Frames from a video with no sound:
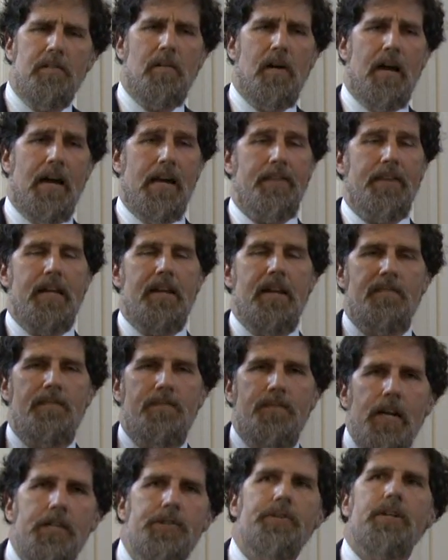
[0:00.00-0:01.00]
and then
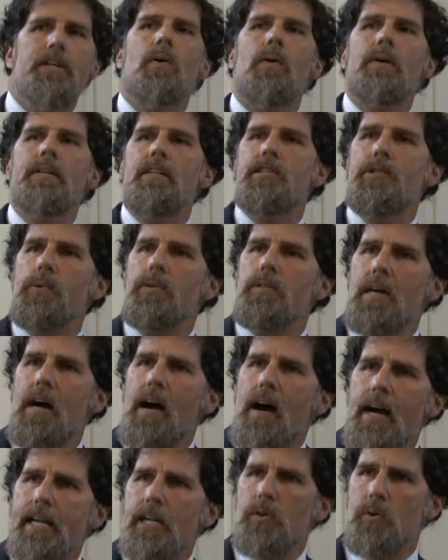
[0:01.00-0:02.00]
eventually going to Israel's
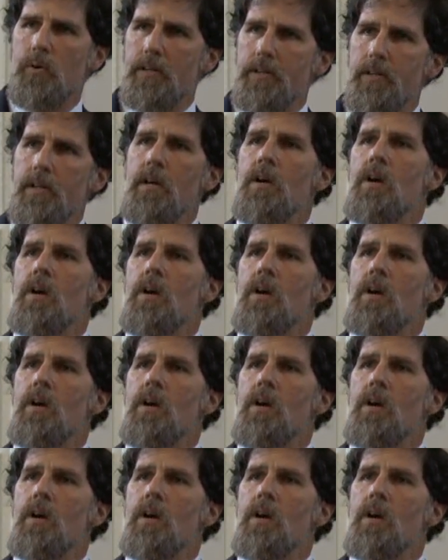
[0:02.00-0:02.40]
High Court,